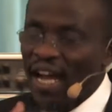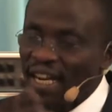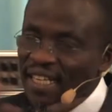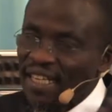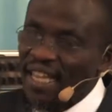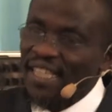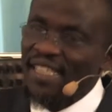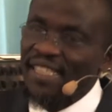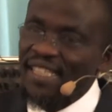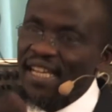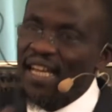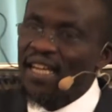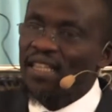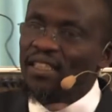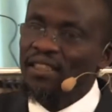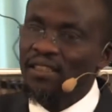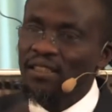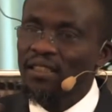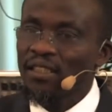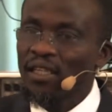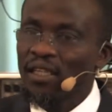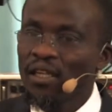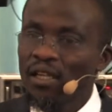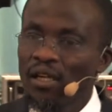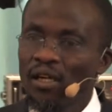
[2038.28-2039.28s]
understand
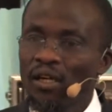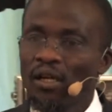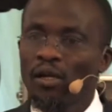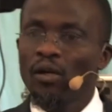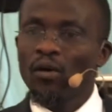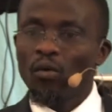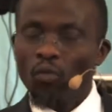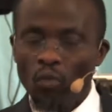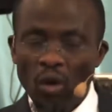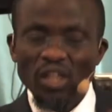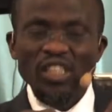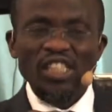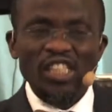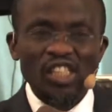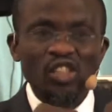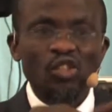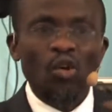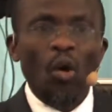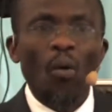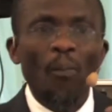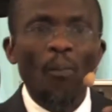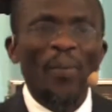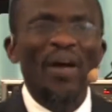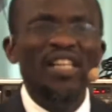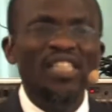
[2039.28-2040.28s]
what is
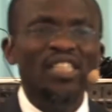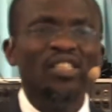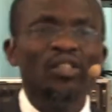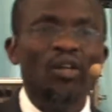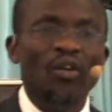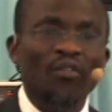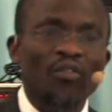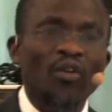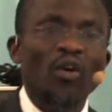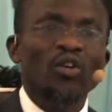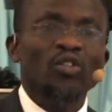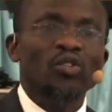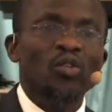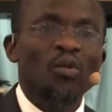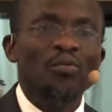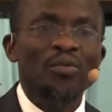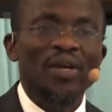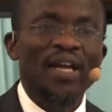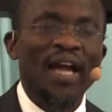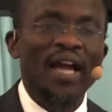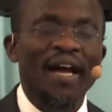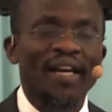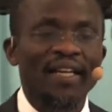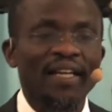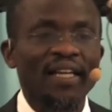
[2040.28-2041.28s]
compassion of God, so we
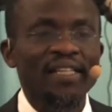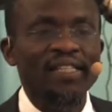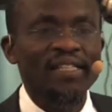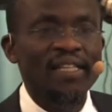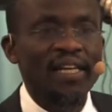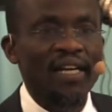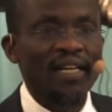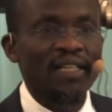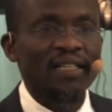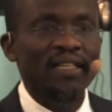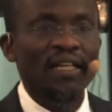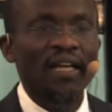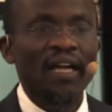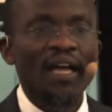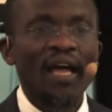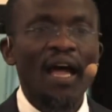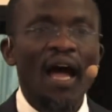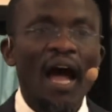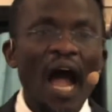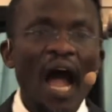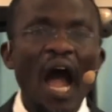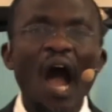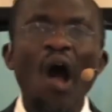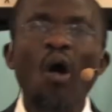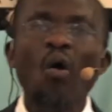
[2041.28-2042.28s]
can understand
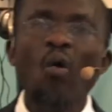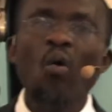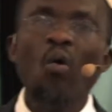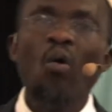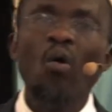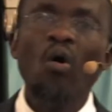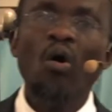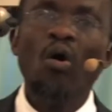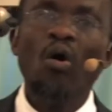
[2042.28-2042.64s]
how